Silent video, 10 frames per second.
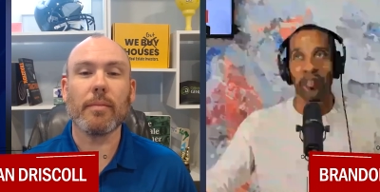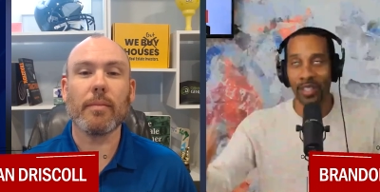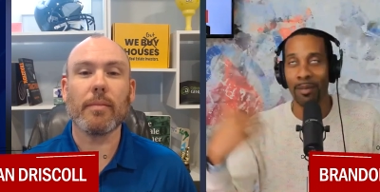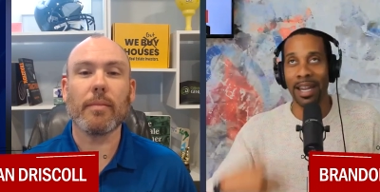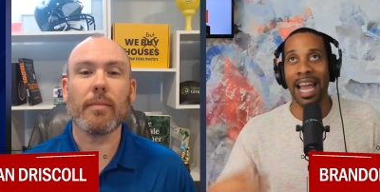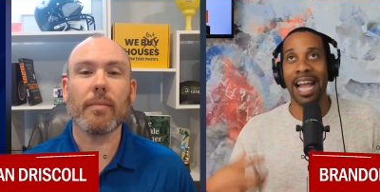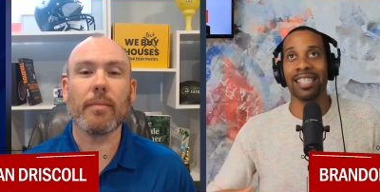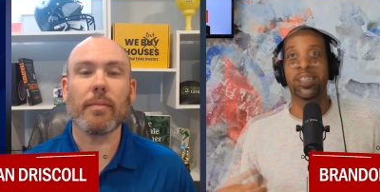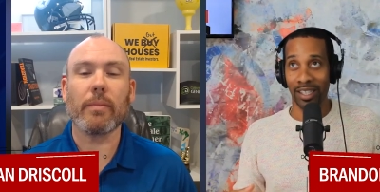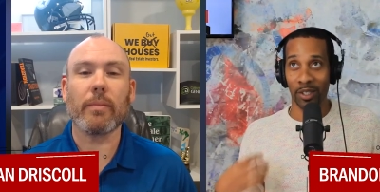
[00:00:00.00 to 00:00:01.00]
Speaker 1: somebody actually
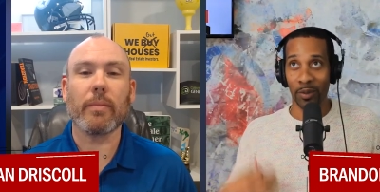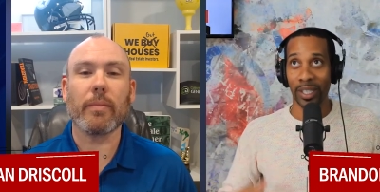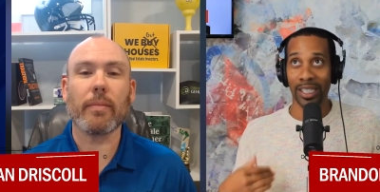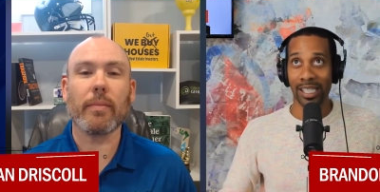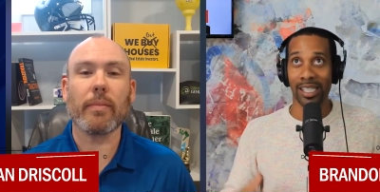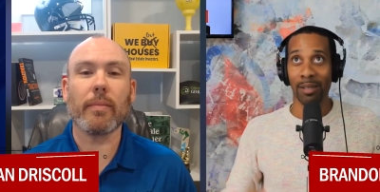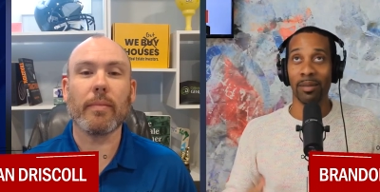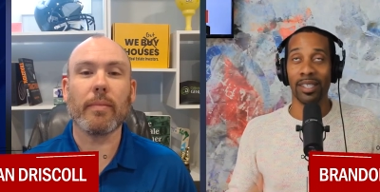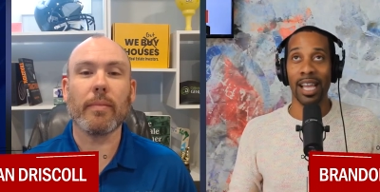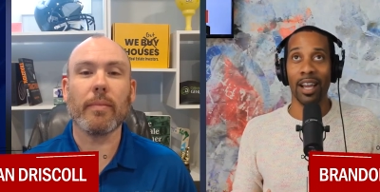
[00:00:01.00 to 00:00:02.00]
doing this
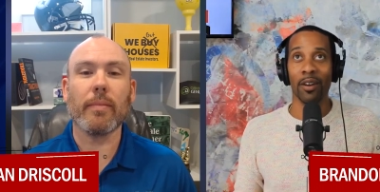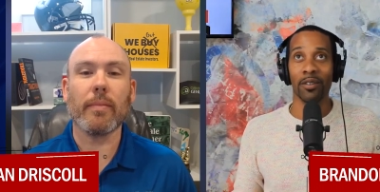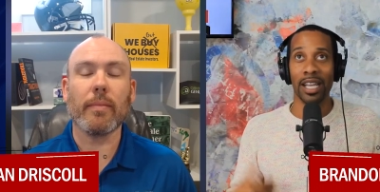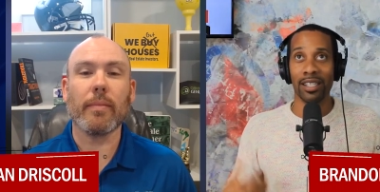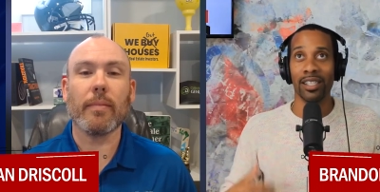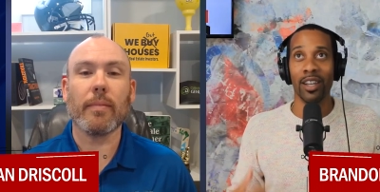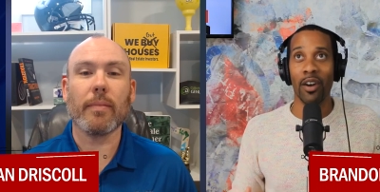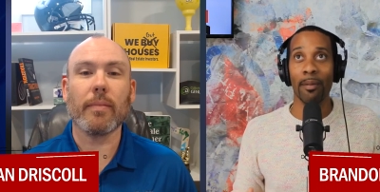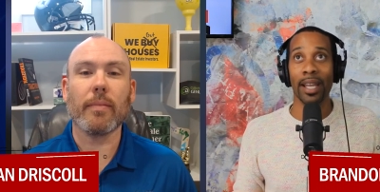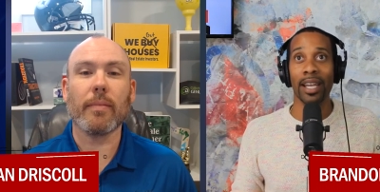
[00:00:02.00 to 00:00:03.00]
themselves, SEO, I
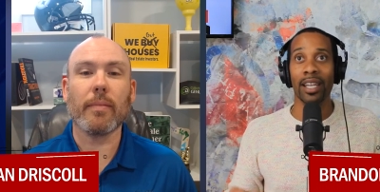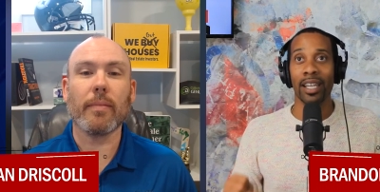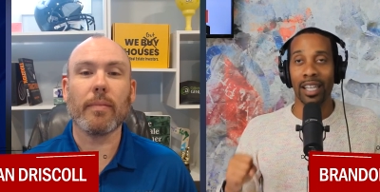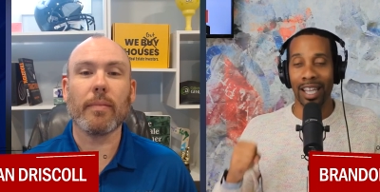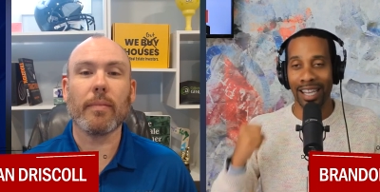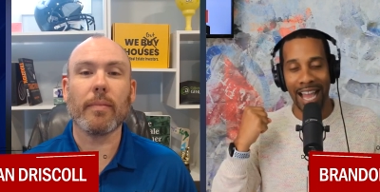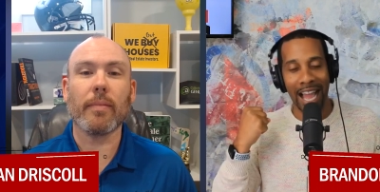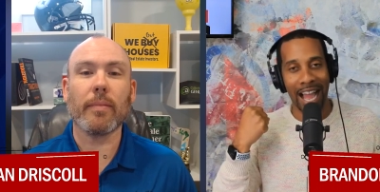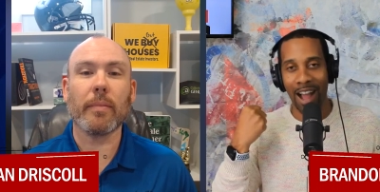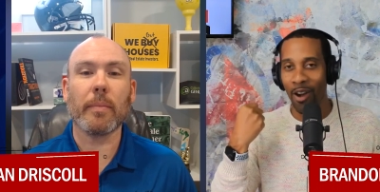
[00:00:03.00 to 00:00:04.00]
mean, like
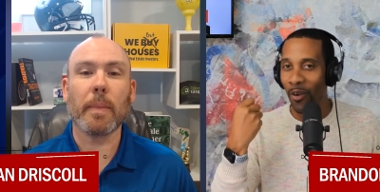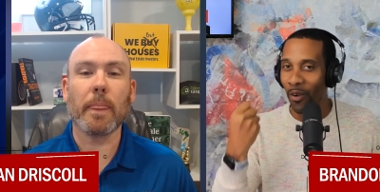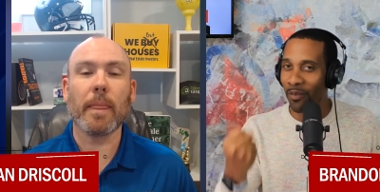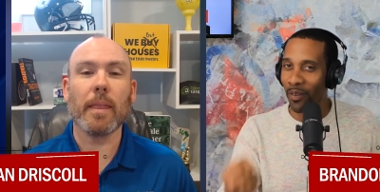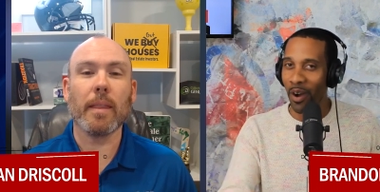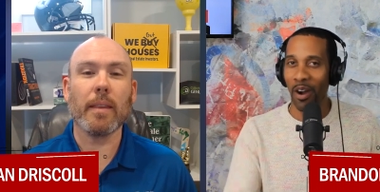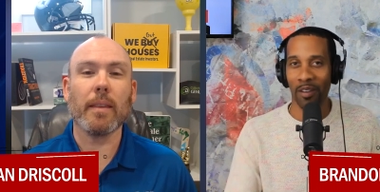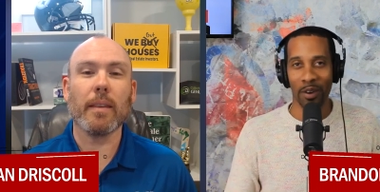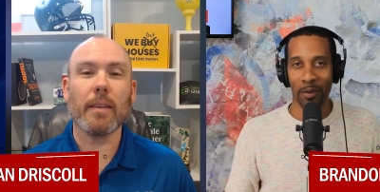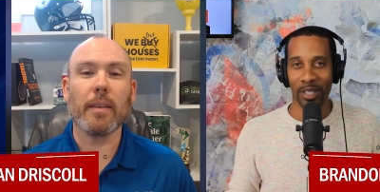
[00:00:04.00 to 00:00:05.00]
how involved
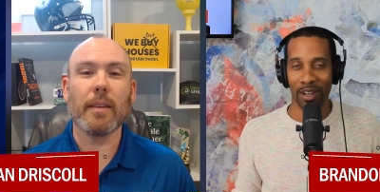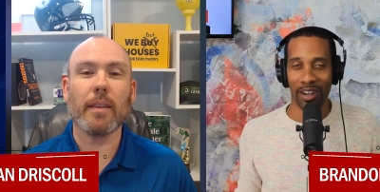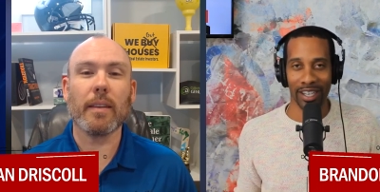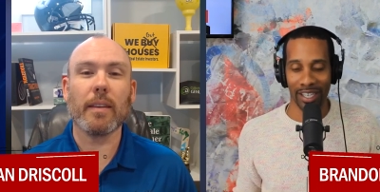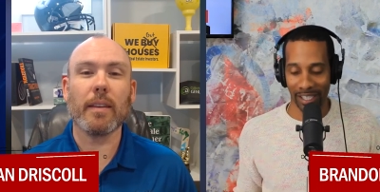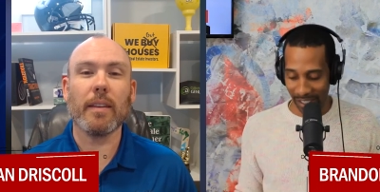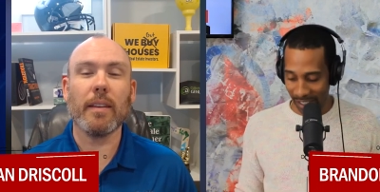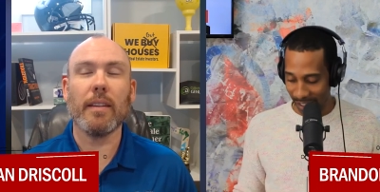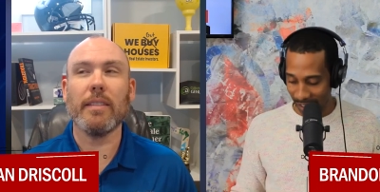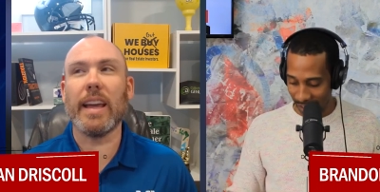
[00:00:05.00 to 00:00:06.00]
are we talking?
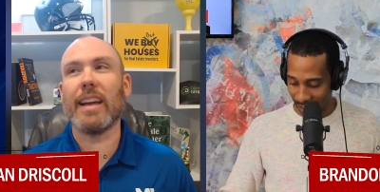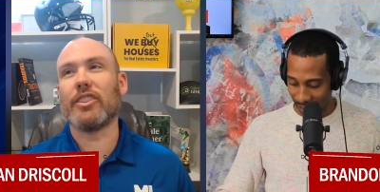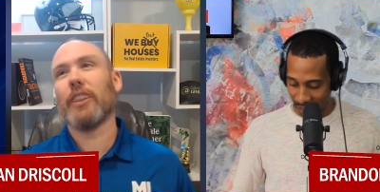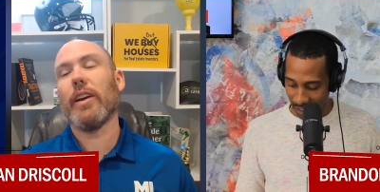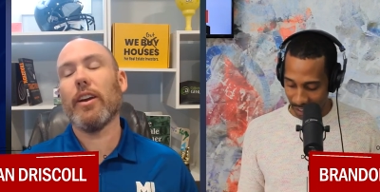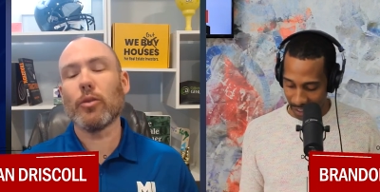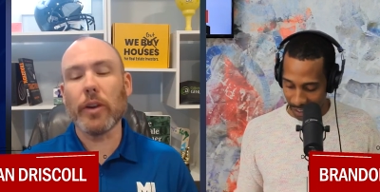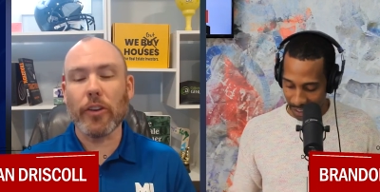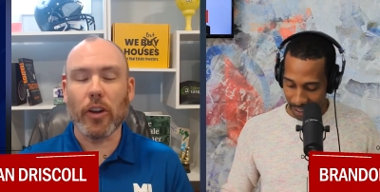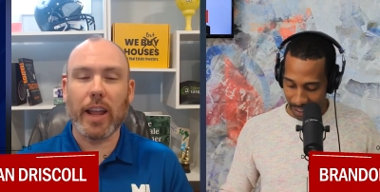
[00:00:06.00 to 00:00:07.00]
Speaker 2: Yeah. So here's what
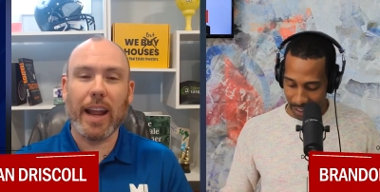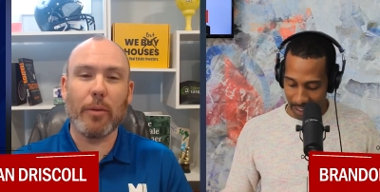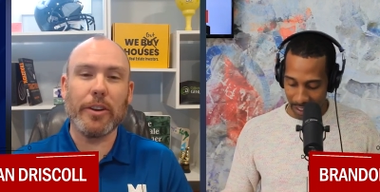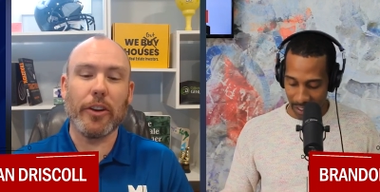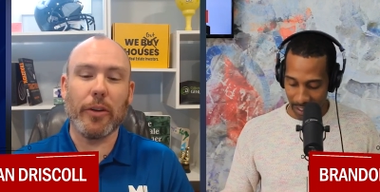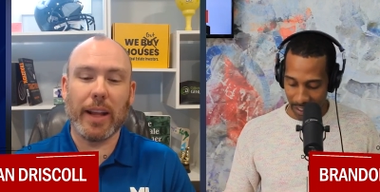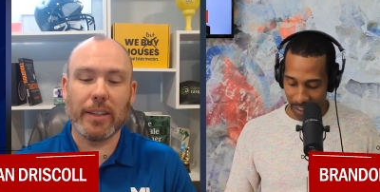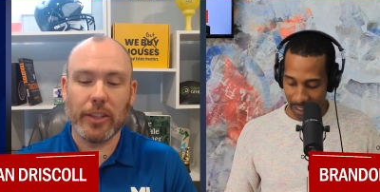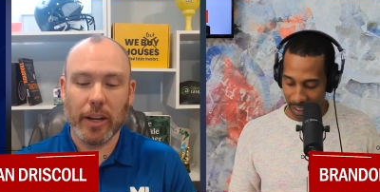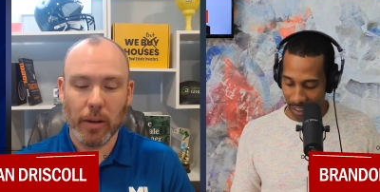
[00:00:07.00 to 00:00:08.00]
you're looking at when you're doing
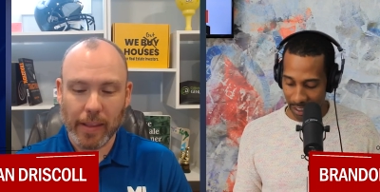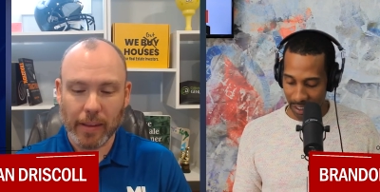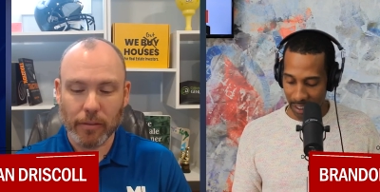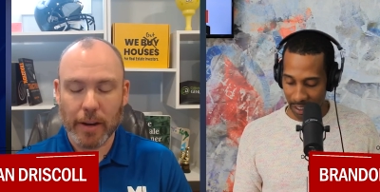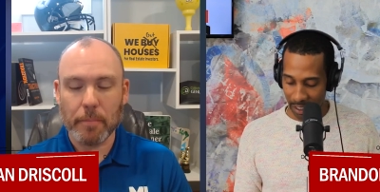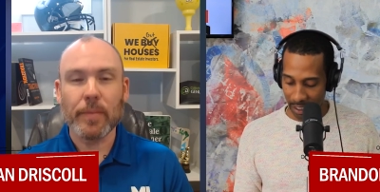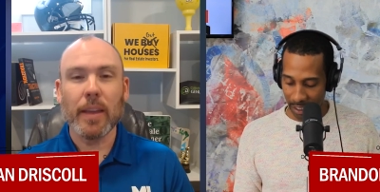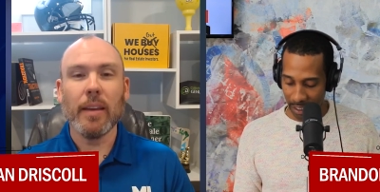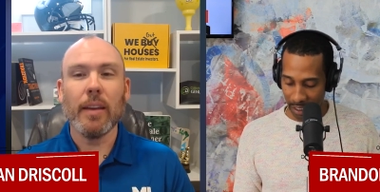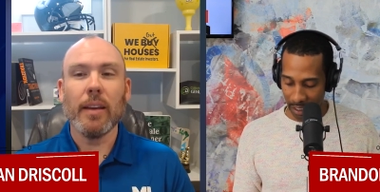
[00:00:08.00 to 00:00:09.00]
SEO, right?
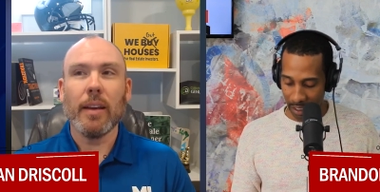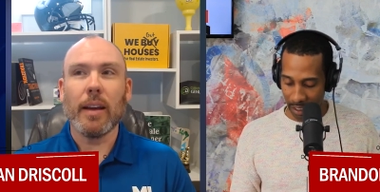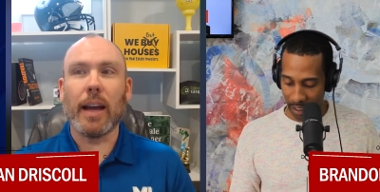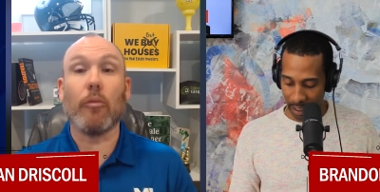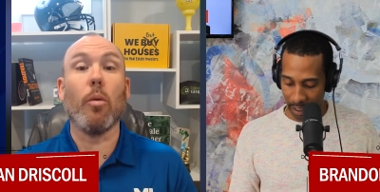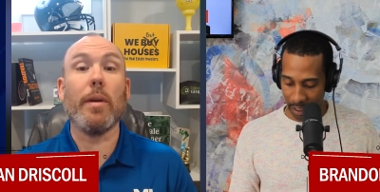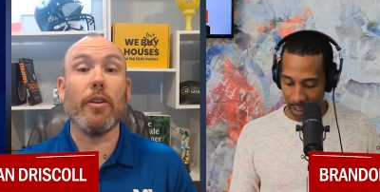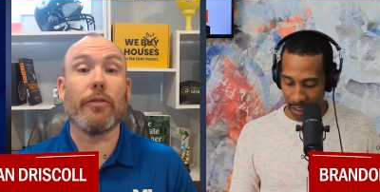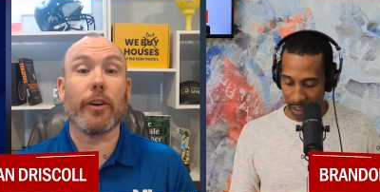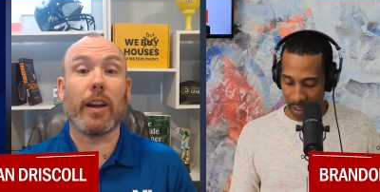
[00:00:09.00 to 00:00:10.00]
Like what we
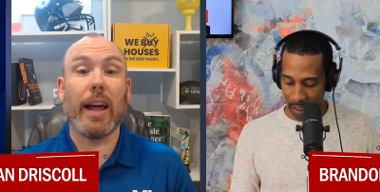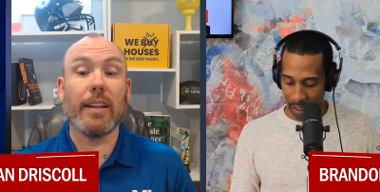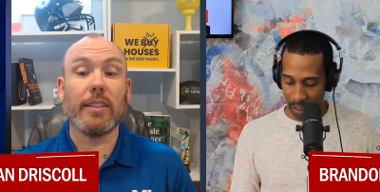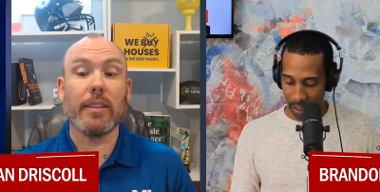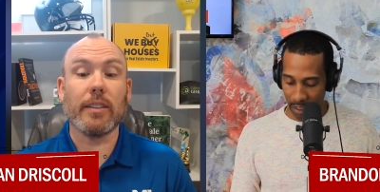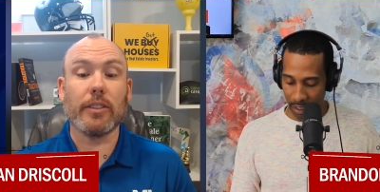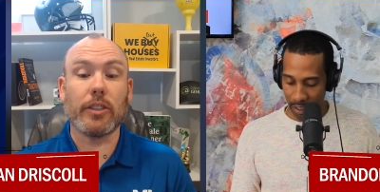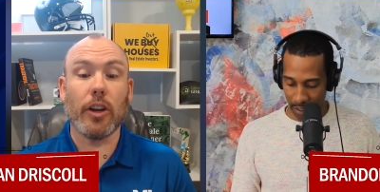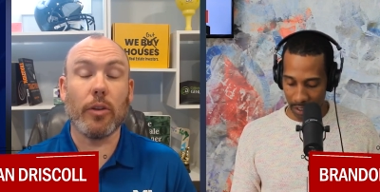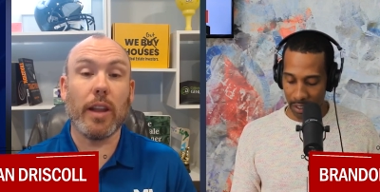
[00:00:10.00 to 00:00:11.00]
do for clients.
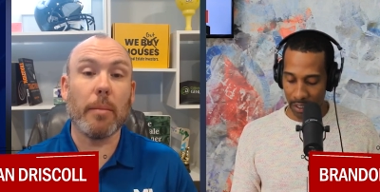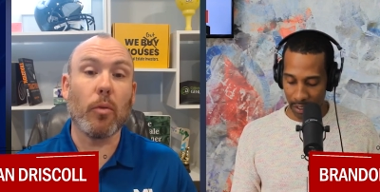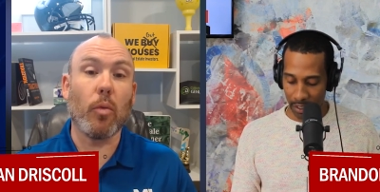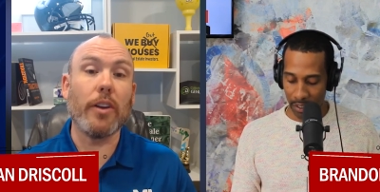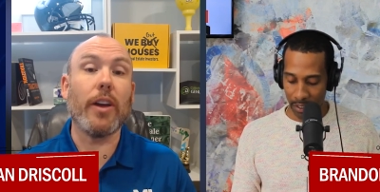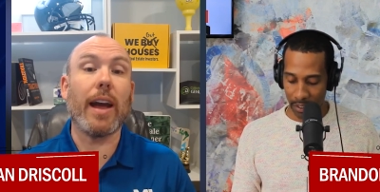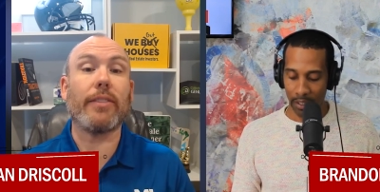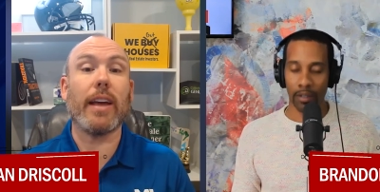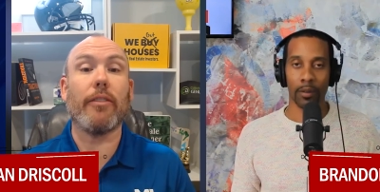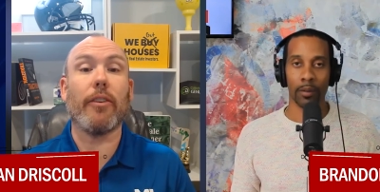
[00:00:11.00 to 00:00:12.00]
So number one, you have to